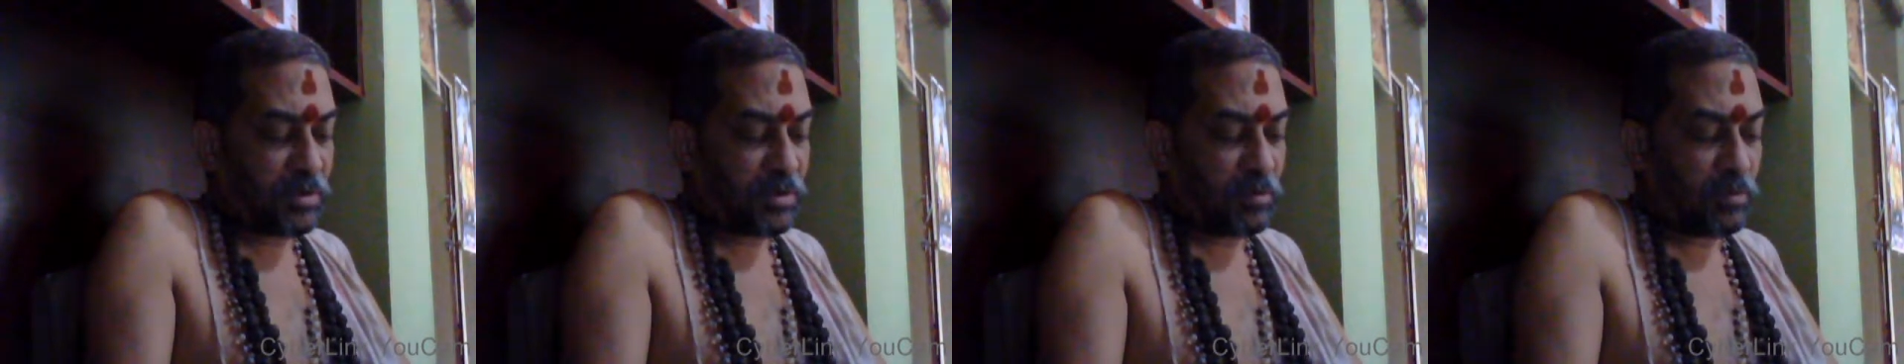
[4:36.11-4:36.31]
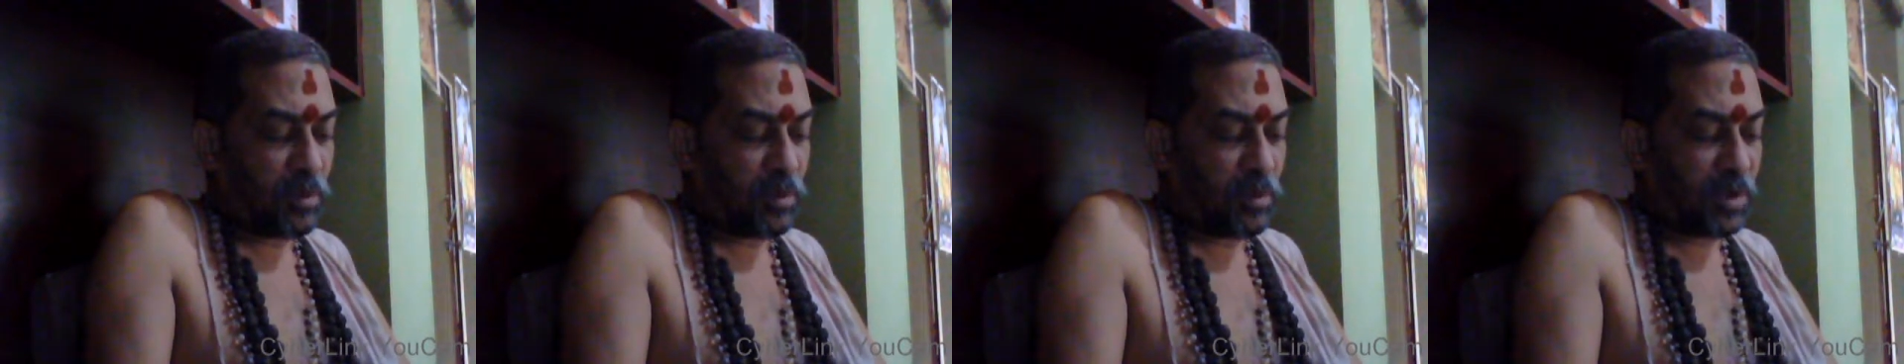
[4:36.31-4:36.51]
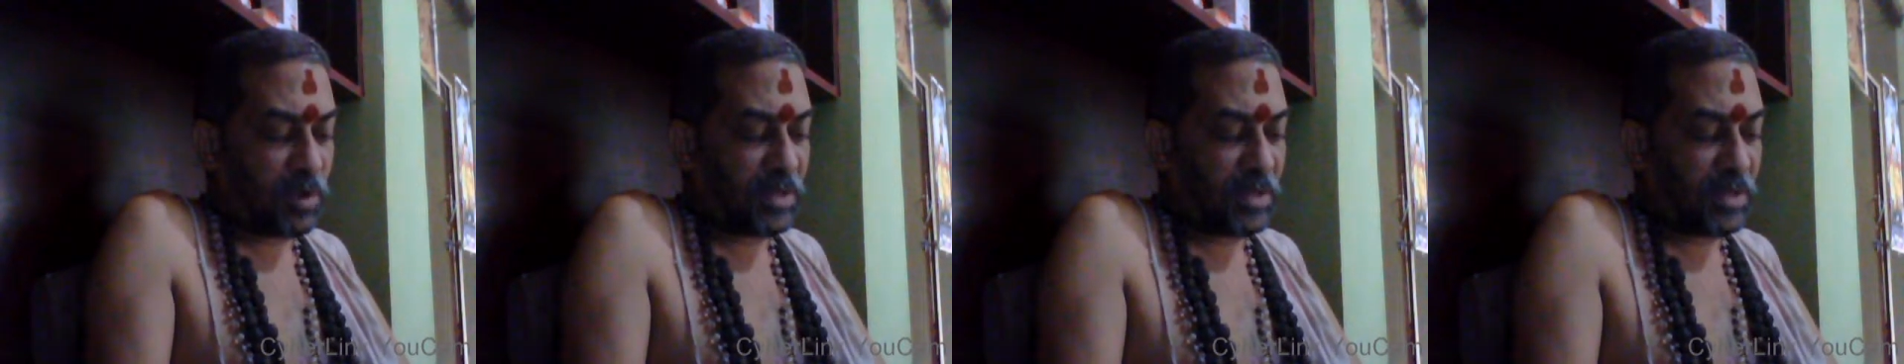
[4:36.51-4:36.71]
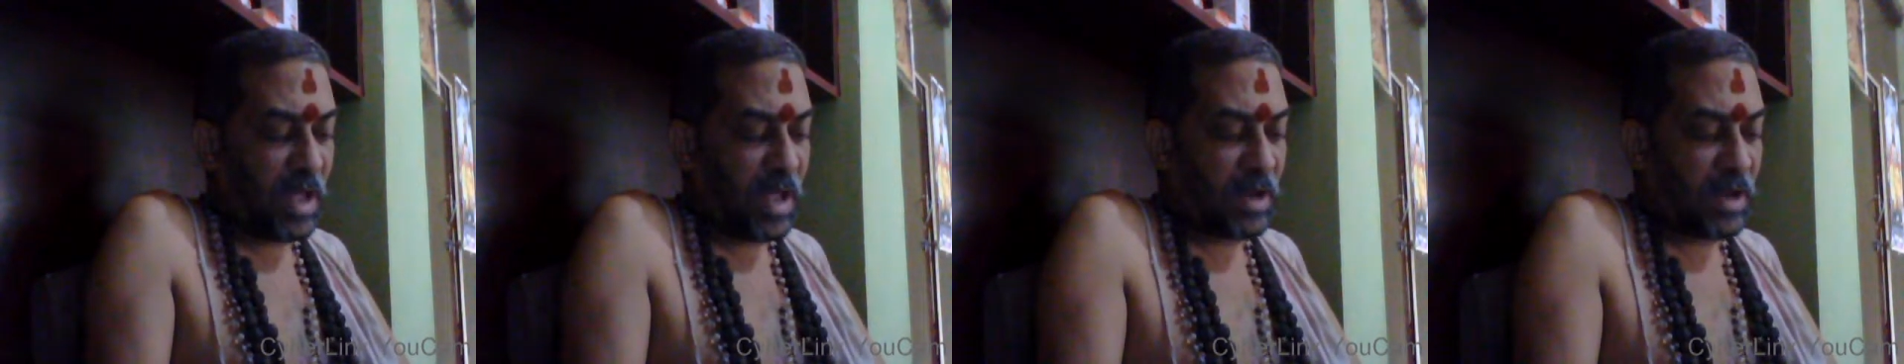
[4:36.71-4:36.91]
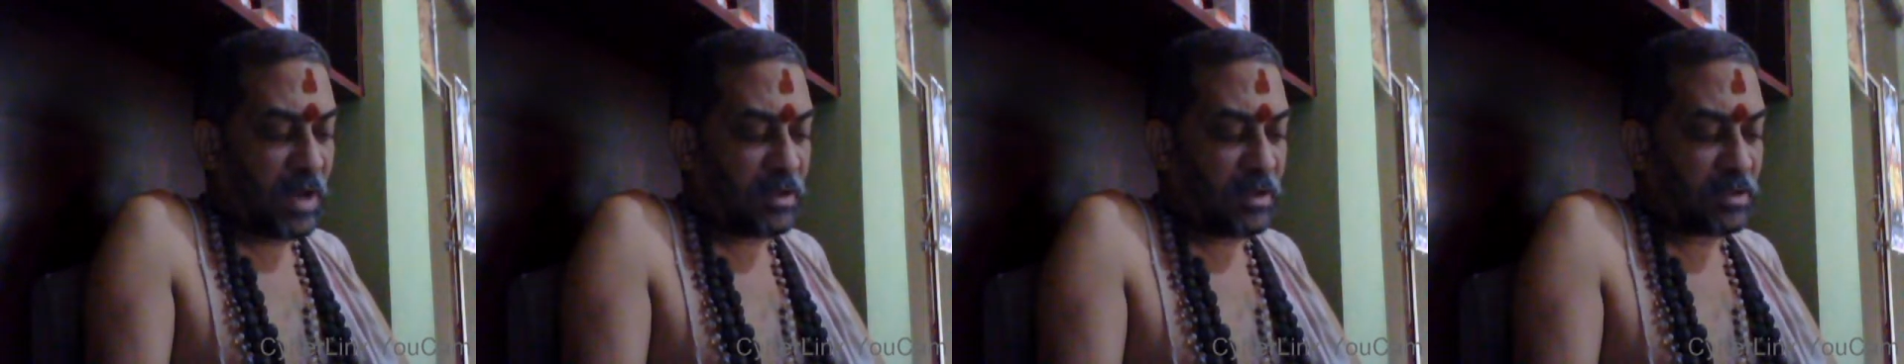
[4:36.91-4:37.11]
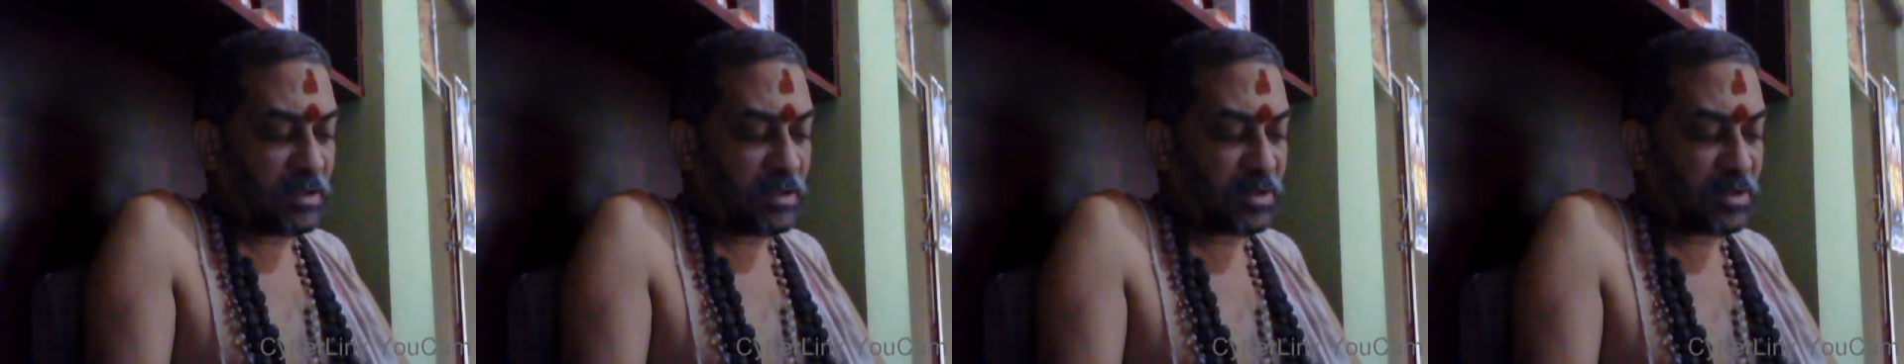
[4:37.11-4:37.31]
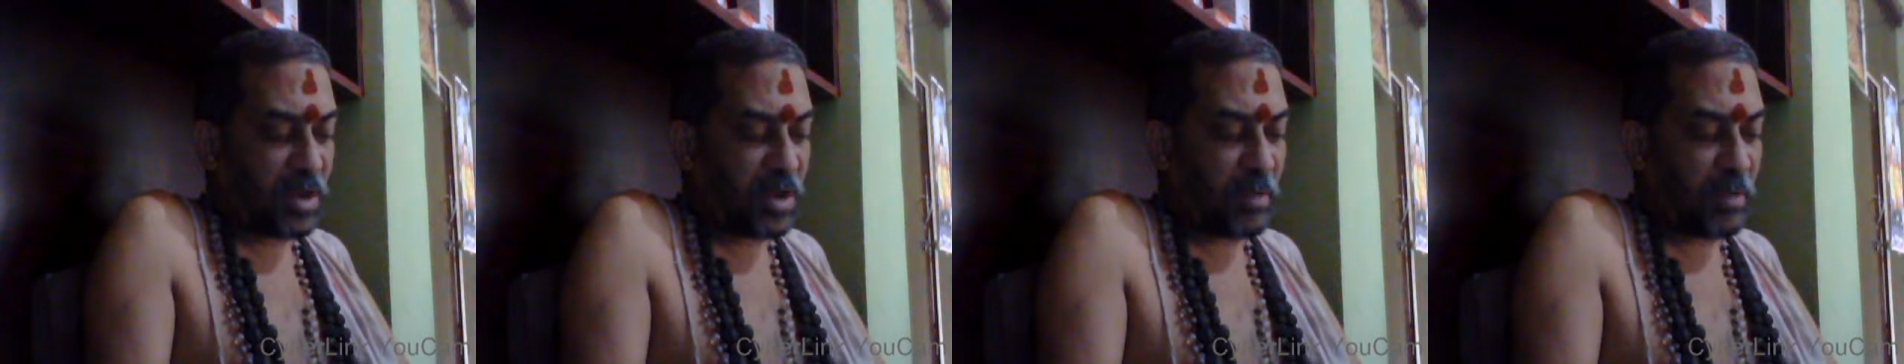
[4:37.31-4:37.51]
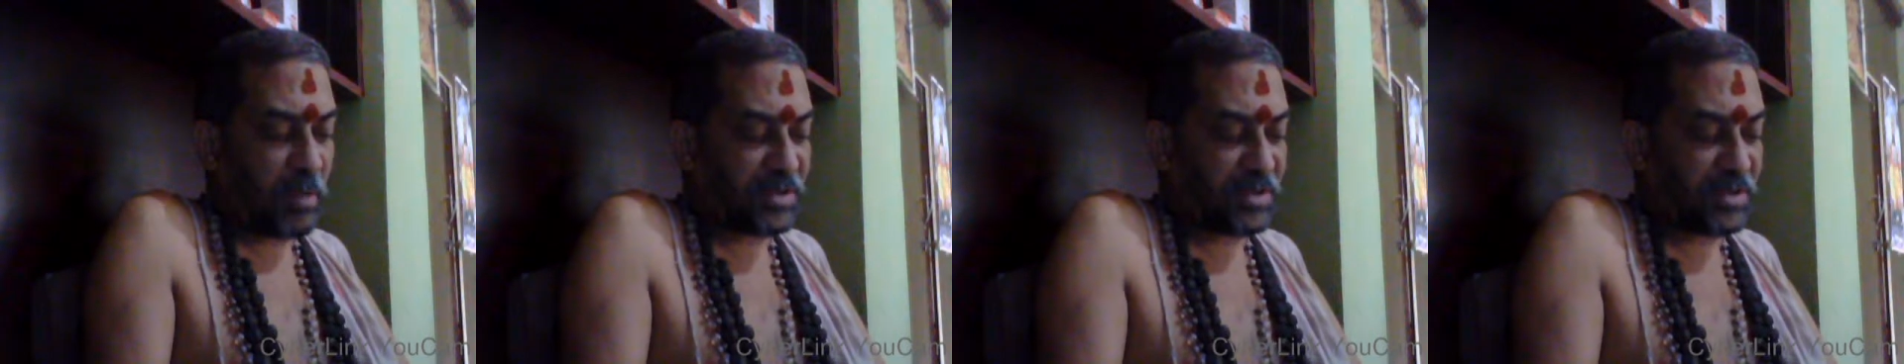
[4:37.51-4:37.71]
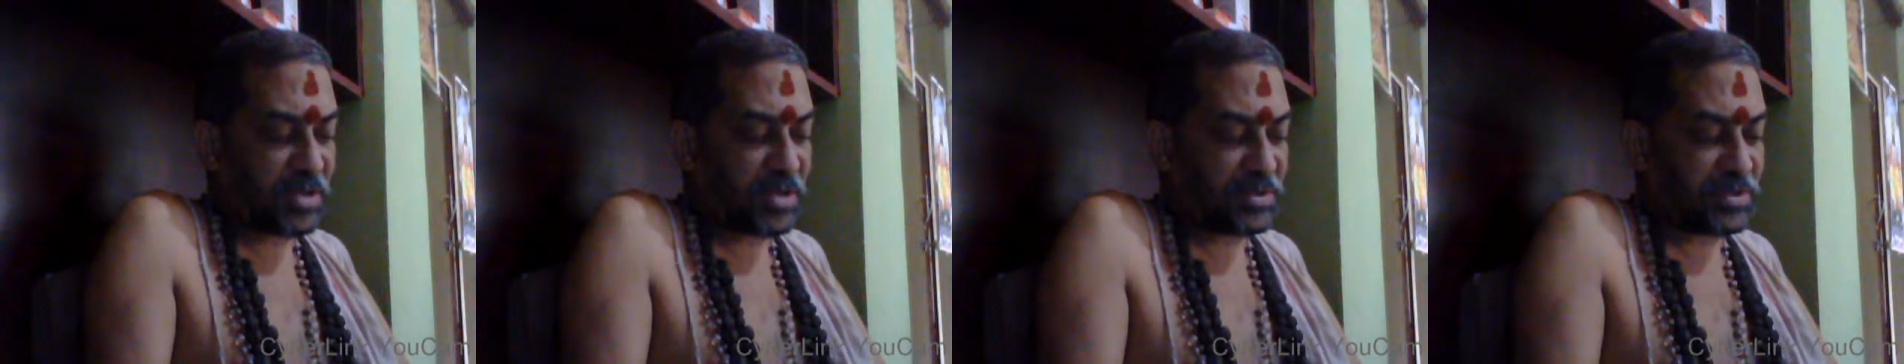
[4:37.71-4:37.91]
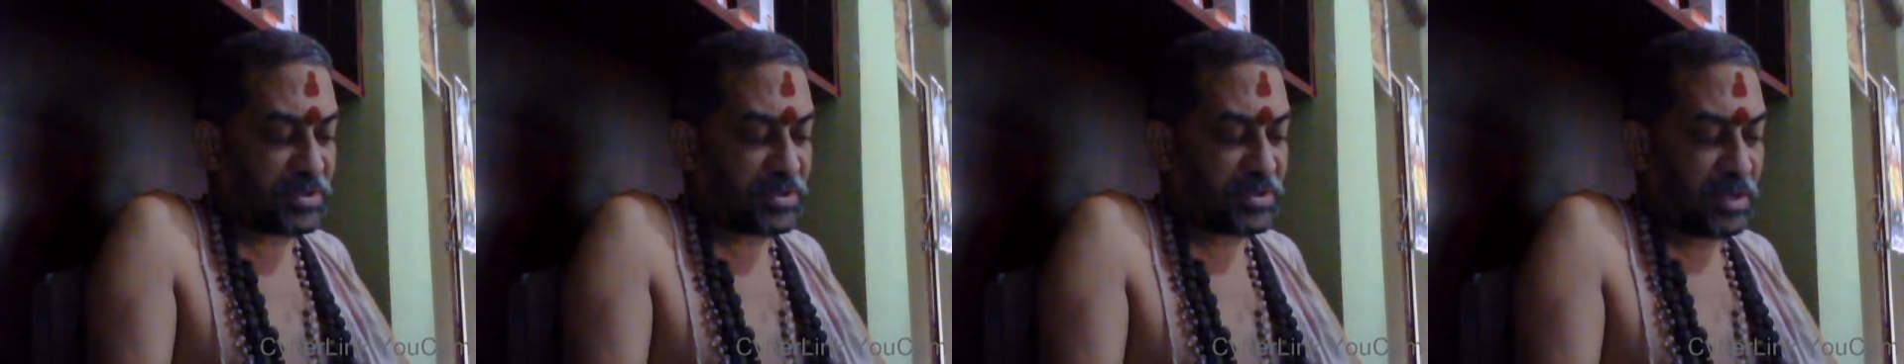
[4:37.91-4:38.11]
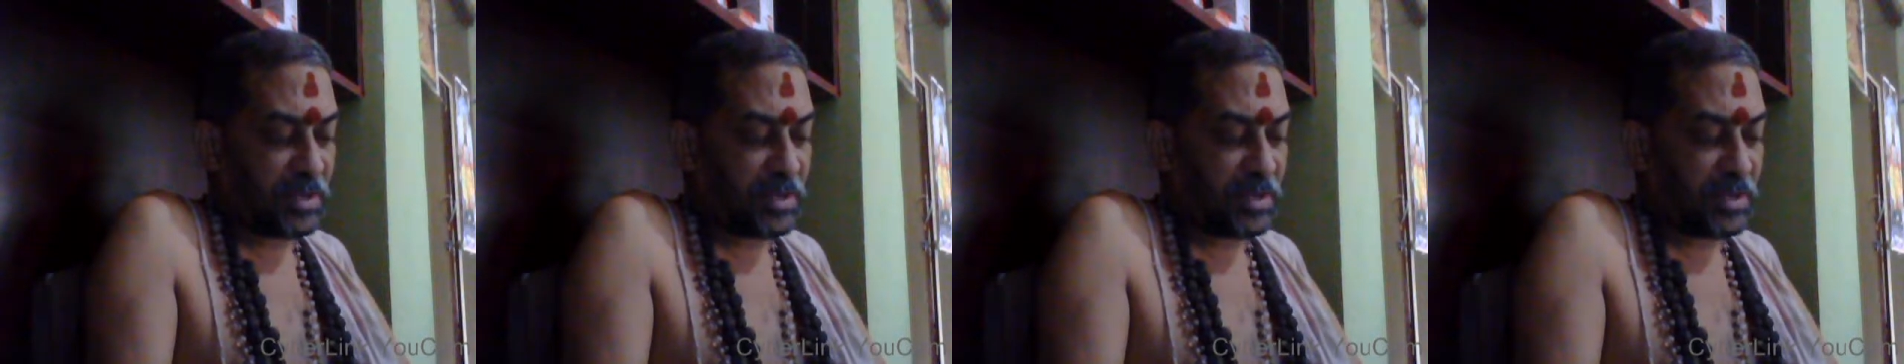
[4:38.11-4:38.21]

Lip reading: more than 3 buses.